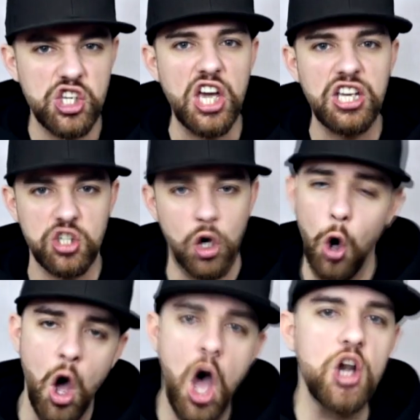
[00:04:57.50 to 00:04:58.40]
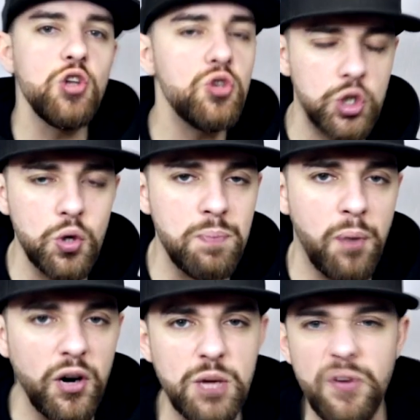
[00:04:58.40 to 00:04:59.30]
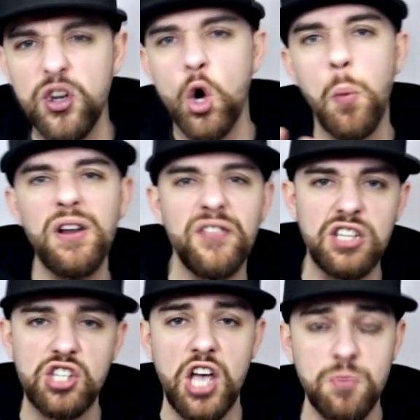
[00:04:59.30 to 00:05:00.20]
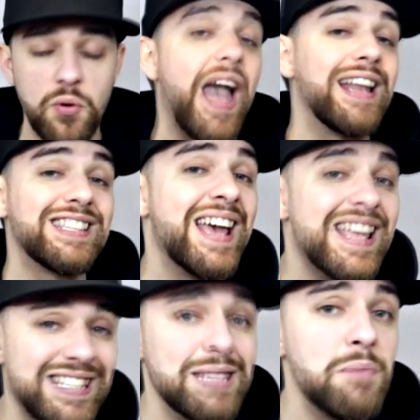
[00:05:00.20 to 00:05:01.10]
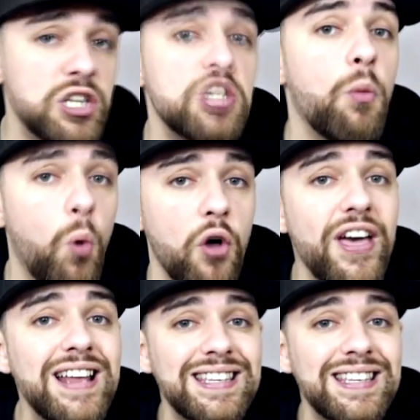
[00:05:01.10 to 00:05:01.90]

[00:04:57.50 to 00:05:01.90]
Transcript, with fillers: Jigsaw, a new suited body with a couple of interchangeable heads, similar to what they